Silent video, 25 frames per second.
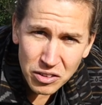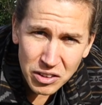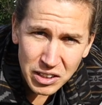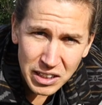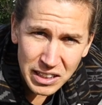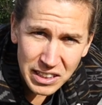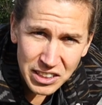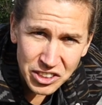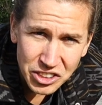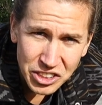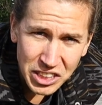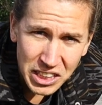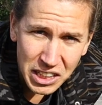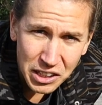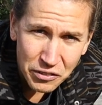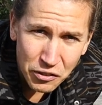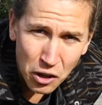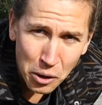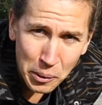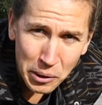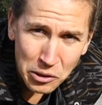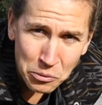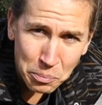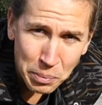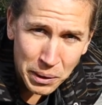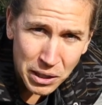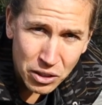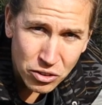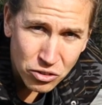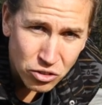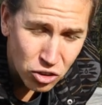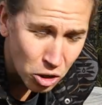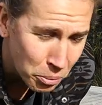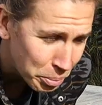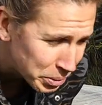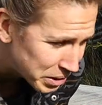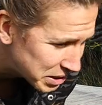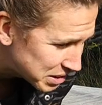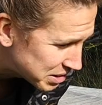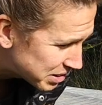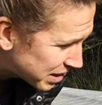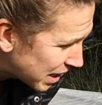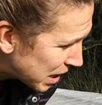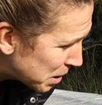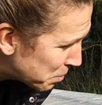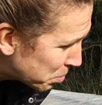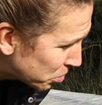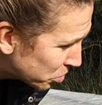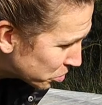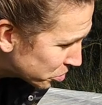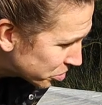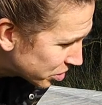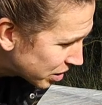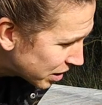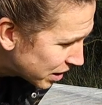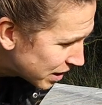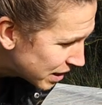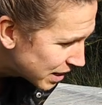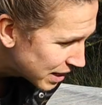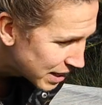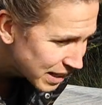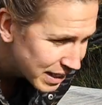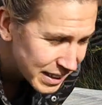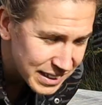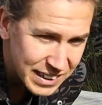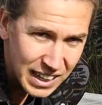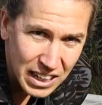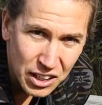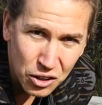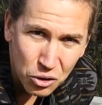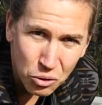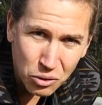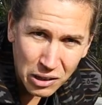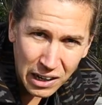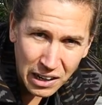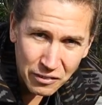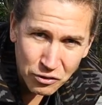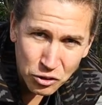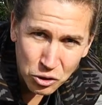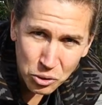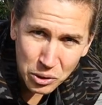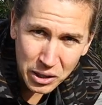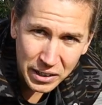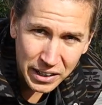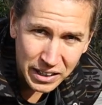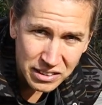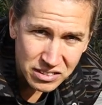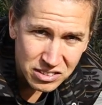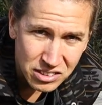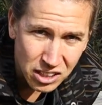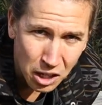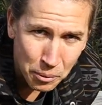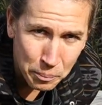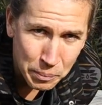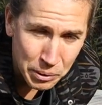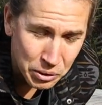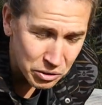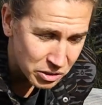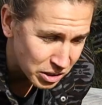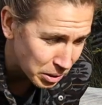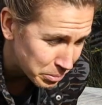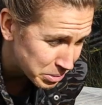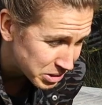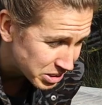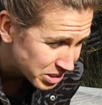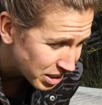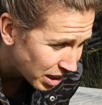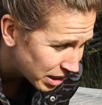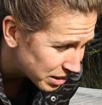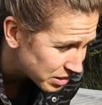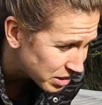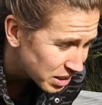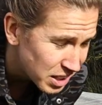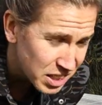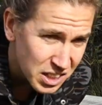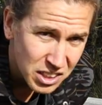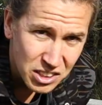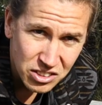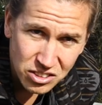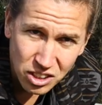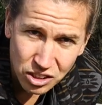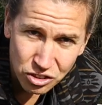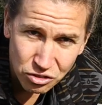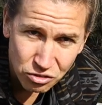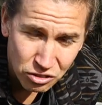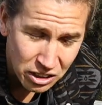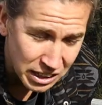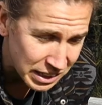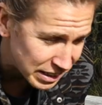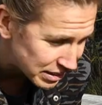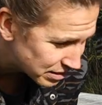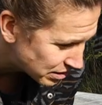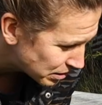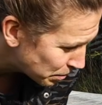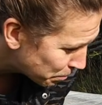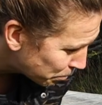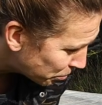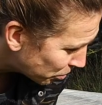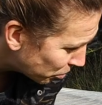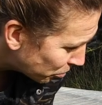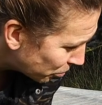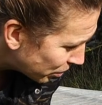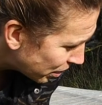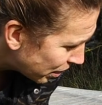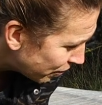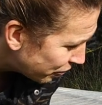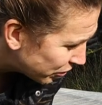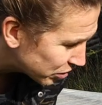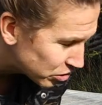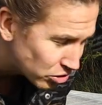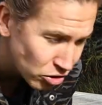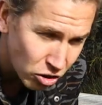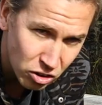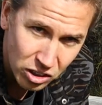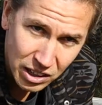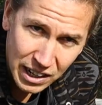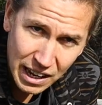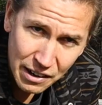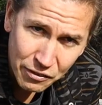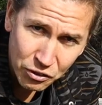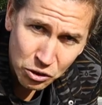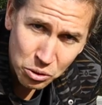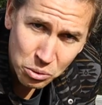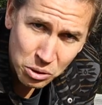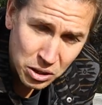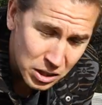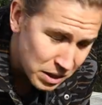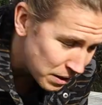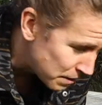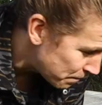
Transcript: the sheet of OSB on top of these tables, get it all level, and then start building up the sides. So it's really simple. If it's not level,